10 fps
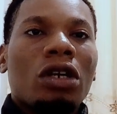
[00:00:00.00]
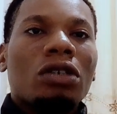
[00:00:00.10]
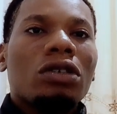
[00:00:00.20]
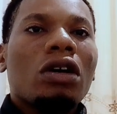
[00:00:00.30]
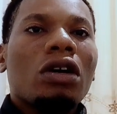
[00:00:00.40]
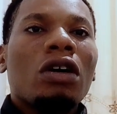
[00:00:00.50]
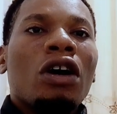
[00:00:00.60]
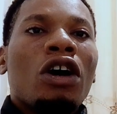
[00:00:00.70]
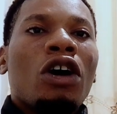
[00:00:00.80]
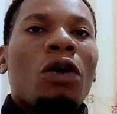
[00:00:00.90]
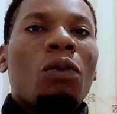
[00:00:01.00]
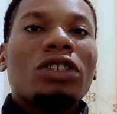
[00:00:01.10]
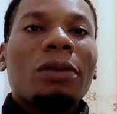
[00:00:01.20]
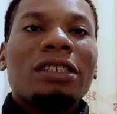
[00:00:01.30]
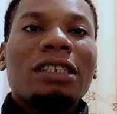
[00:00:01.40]
So most
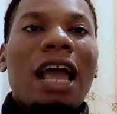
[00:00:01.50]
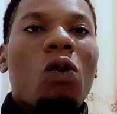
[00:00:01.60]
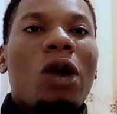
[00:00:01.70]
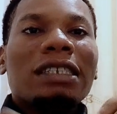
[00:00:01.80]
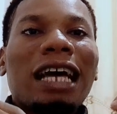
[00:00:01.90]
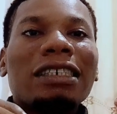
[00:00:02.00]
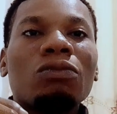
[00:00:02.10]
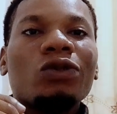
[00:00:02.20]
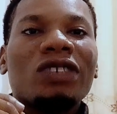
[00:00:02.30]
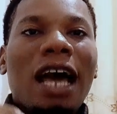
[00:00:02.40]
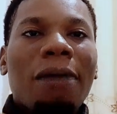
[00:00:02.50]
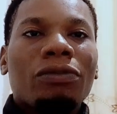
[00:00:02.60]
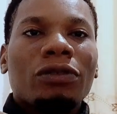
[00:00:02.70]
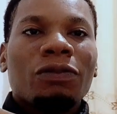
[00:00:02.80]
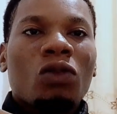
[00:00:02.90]
of the time when that news happen,
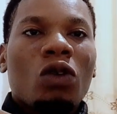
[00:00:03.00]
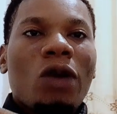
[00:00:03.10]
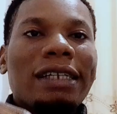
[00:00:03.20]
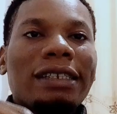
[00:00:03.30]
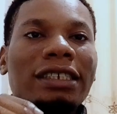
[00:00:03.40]
when